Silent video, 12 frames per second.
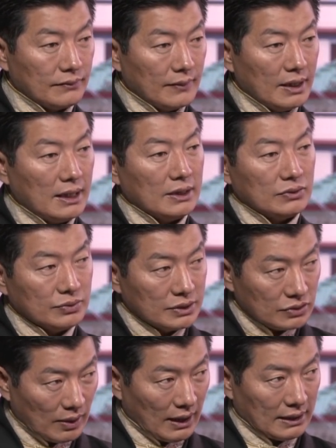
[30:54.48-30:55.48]
Then I took
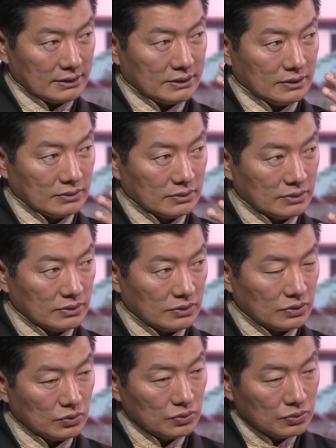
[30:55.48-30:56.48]
it to heart, you know.
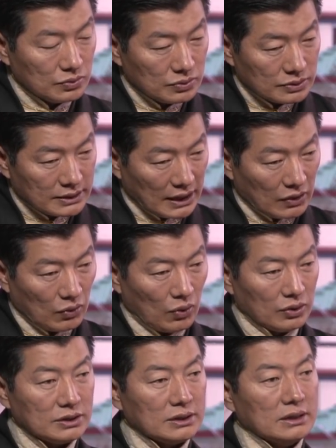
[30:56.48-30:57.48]
So
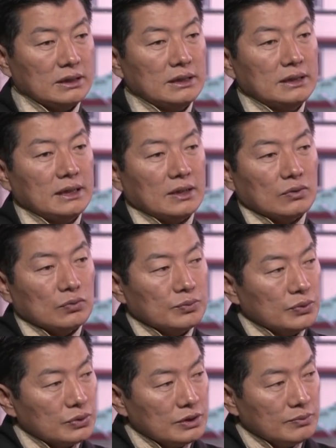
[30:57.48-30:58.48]
psychologically and
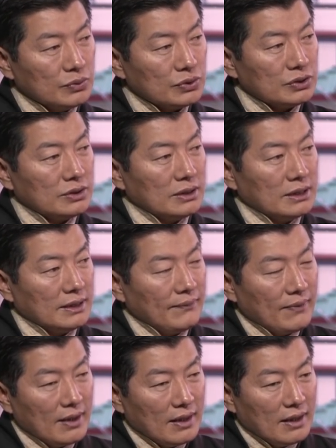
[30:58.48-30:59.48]
emotionally,
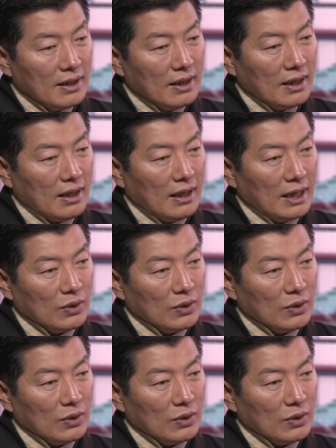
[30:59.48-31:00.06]
I